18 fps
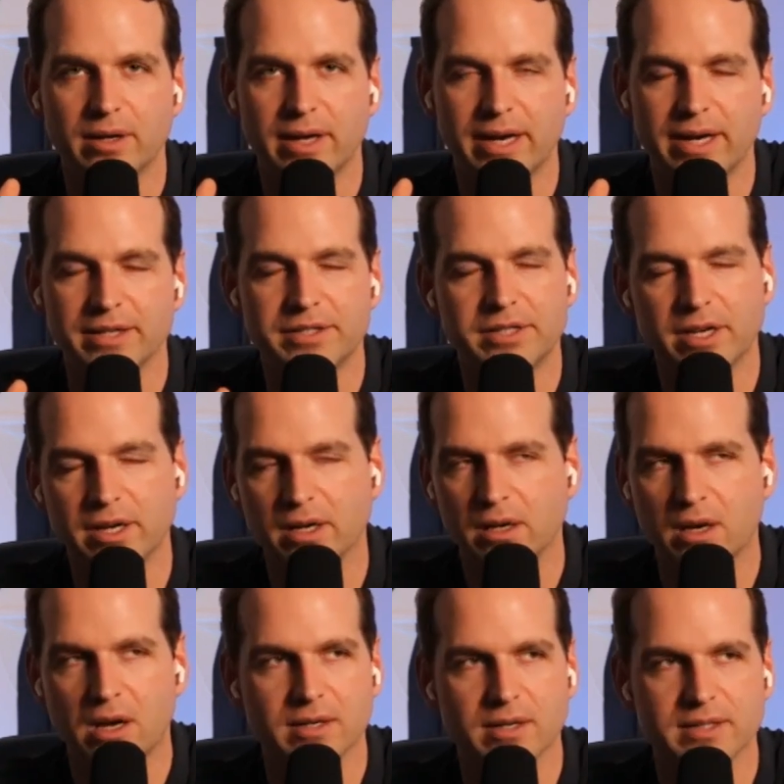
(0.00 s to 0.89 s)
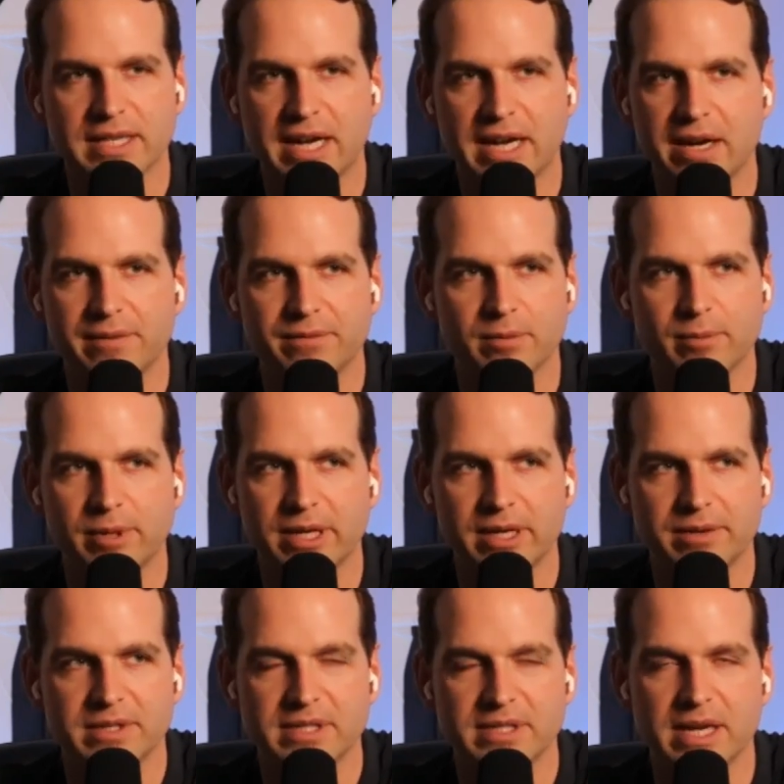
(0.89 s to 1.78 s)
And it took a long time for me to
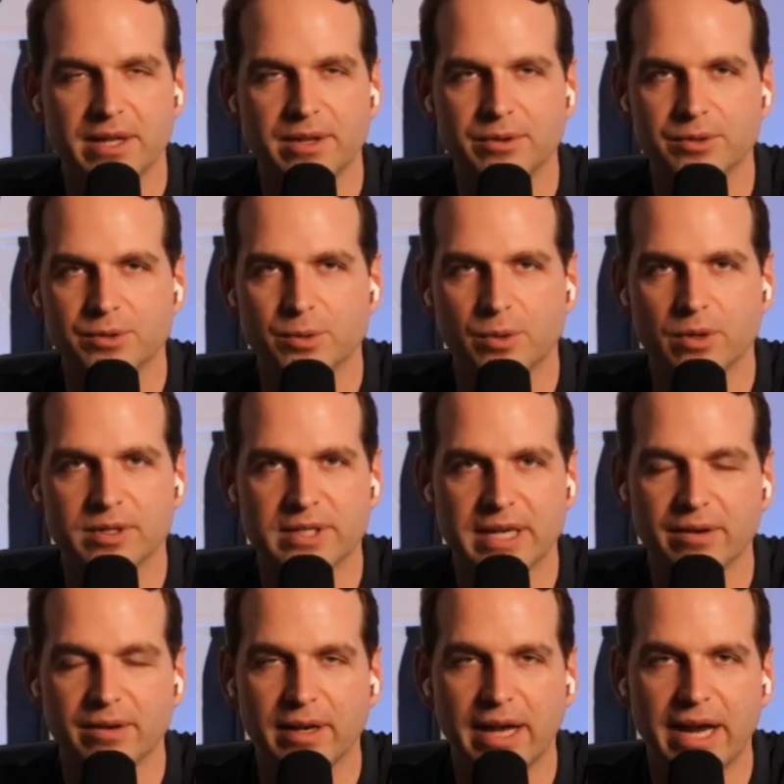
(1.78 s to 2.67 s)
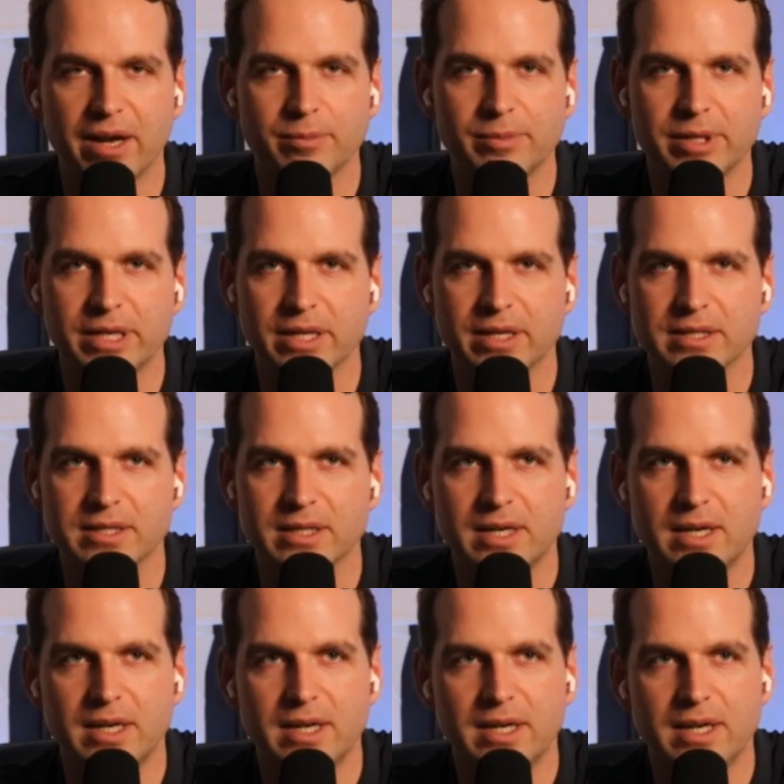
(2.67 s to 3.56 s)
even say those words out loud, because
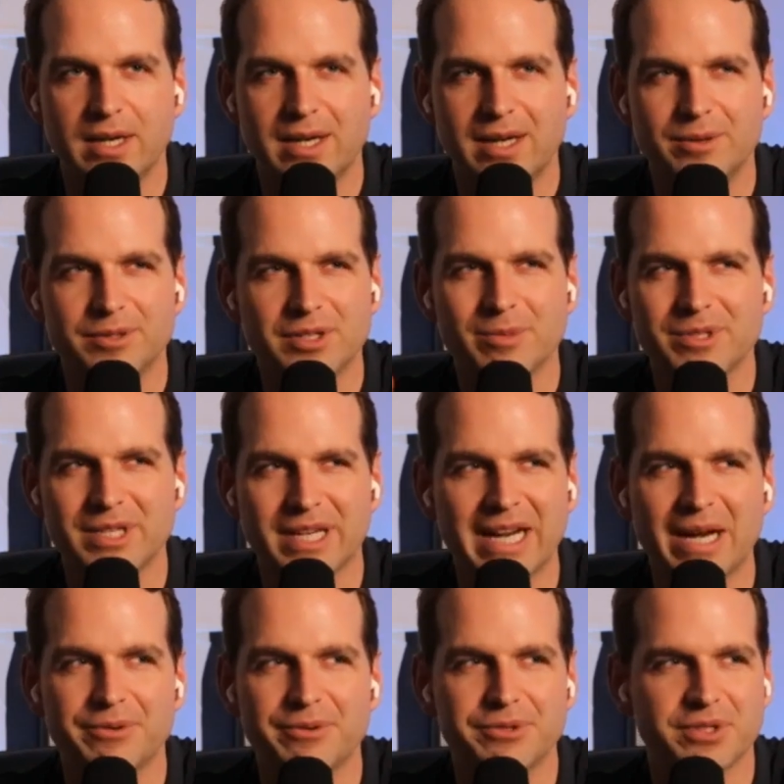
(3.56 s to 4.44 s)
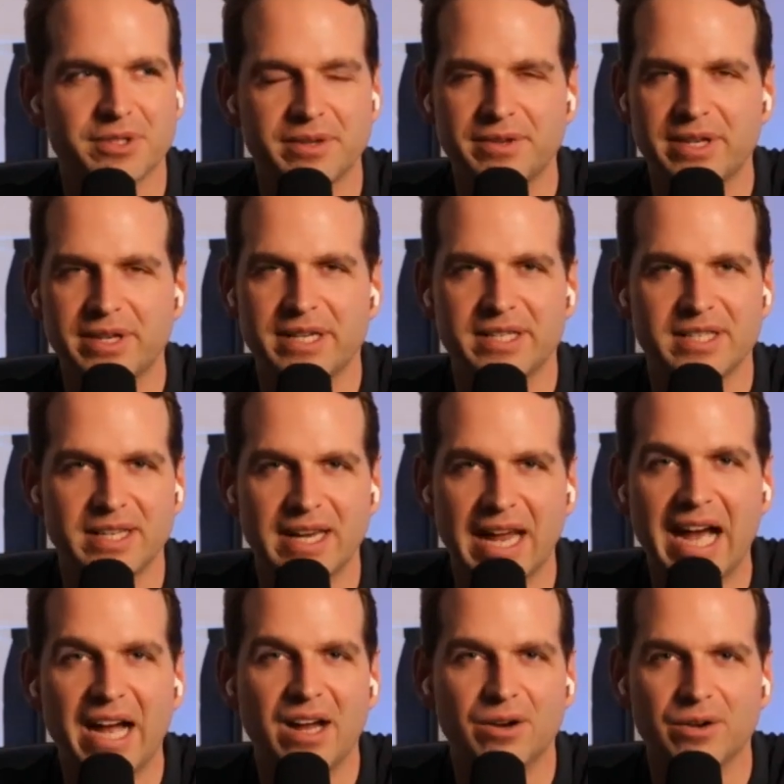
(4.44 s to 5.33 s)
it was almost like I was living in
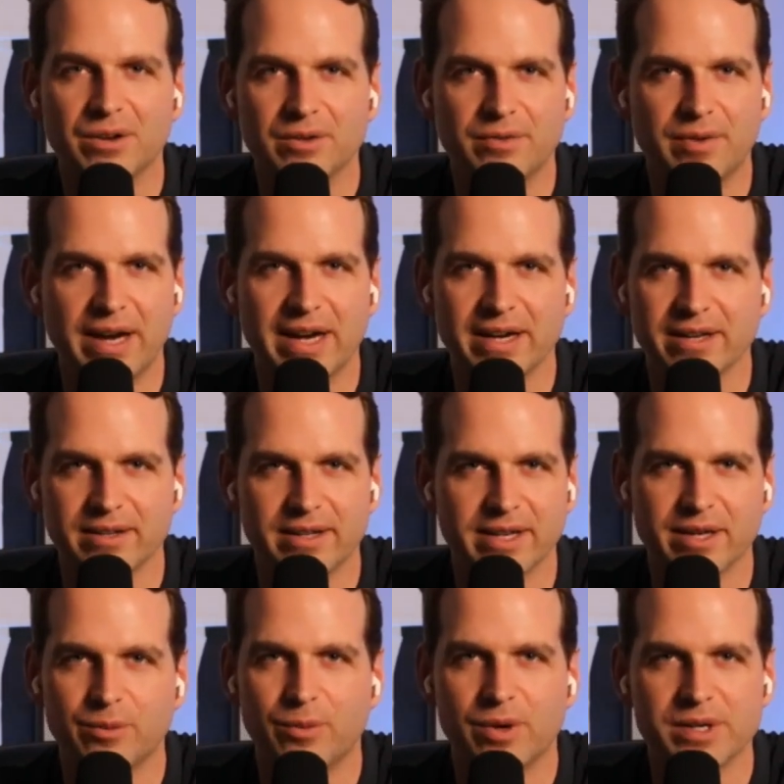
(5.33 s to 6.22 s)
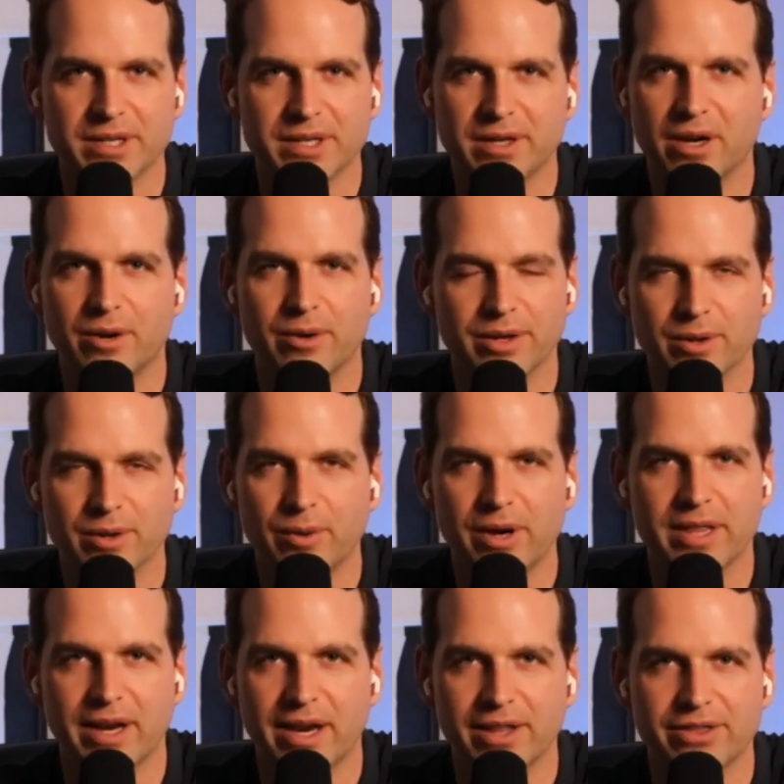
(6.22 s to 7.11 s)
denial of the fact that like it wasn't going the
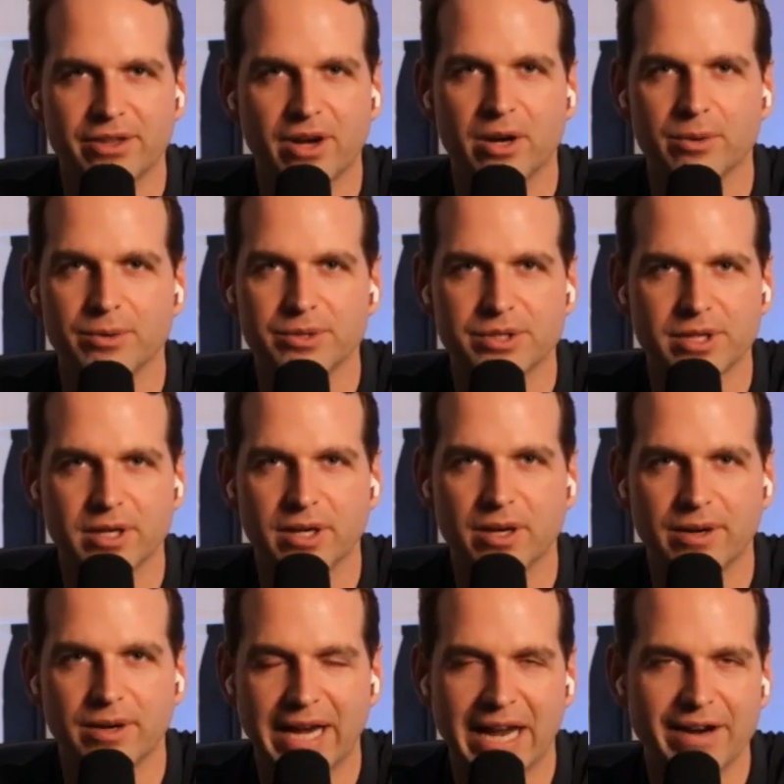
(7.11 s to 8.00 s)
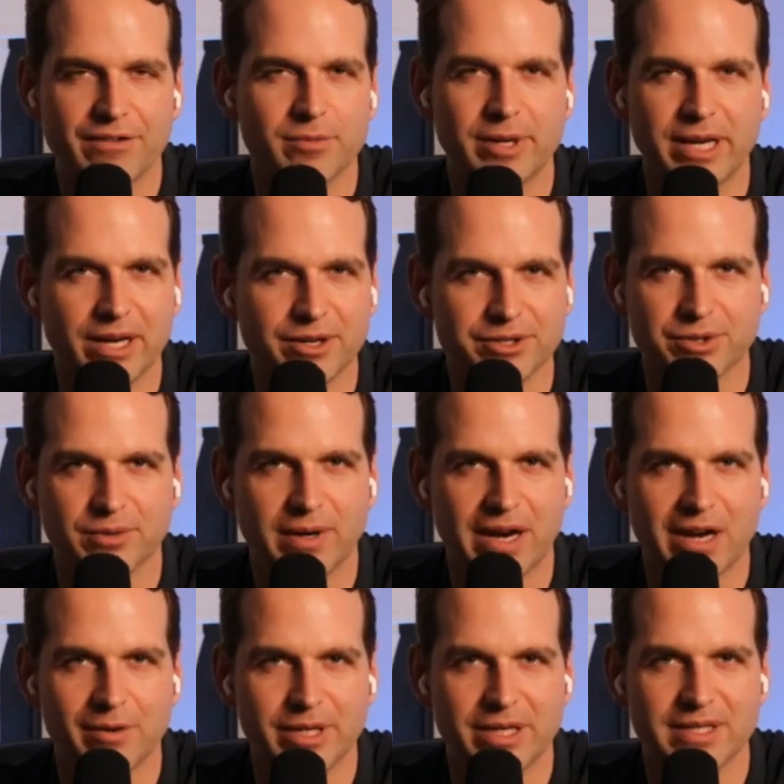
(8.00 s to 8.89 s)
way that I thought it was going to go. Like everybody else
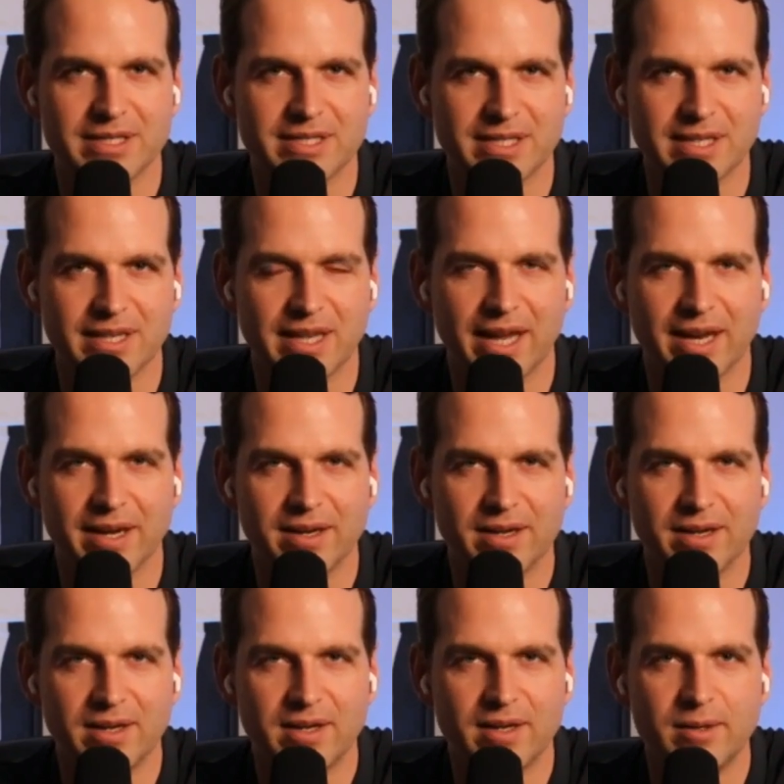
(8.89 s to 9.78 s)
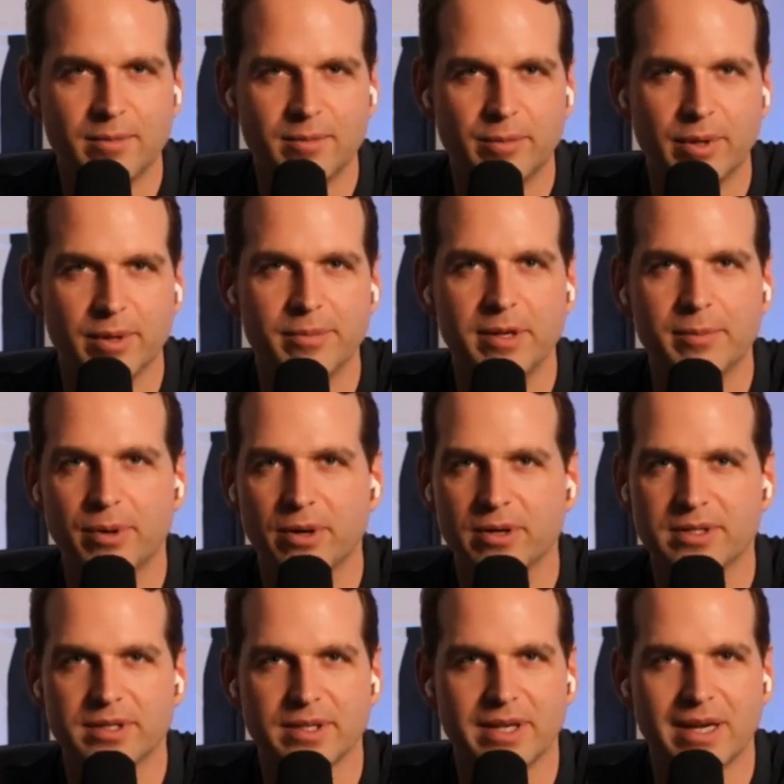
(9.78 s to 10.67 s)
around me could see that, but me
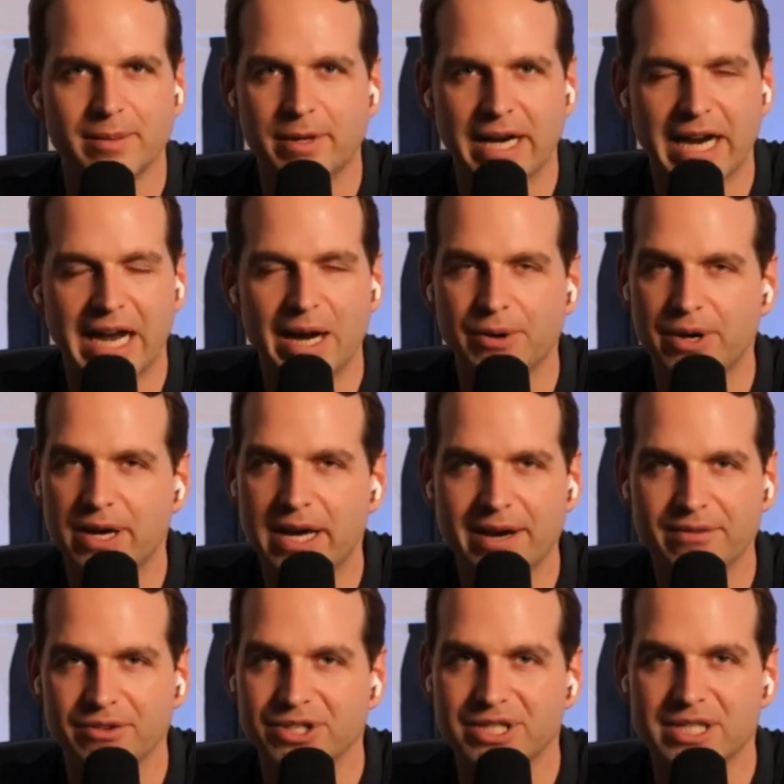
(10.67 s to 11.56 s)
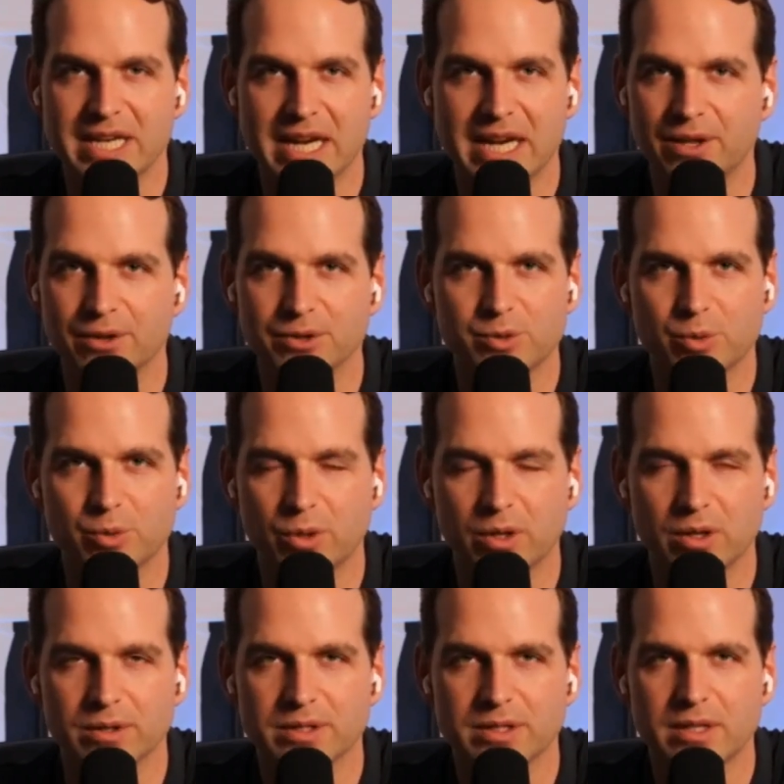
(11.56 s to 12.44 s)
personally, I'm like, I would never say those
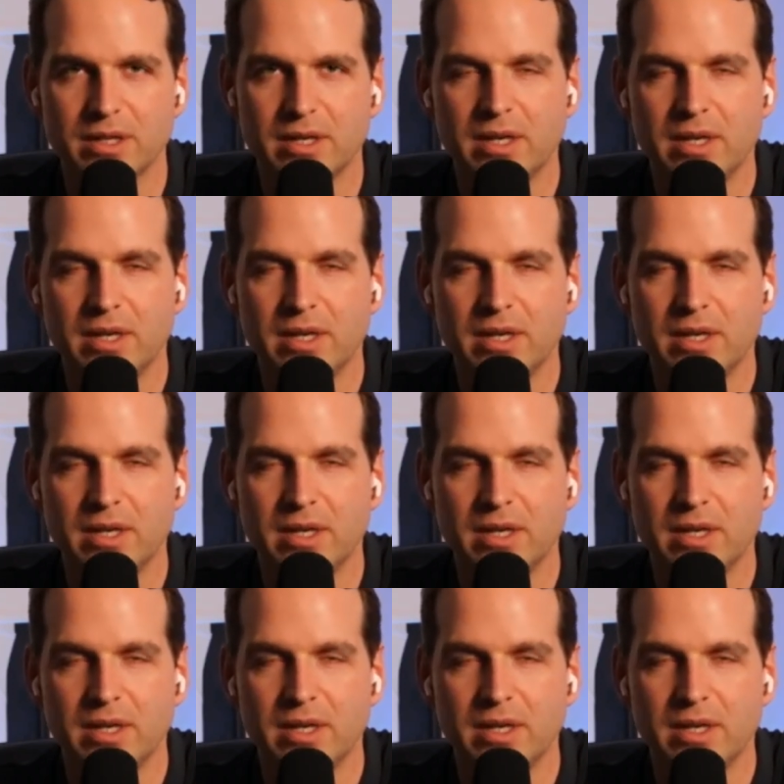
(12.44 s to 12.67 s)
words.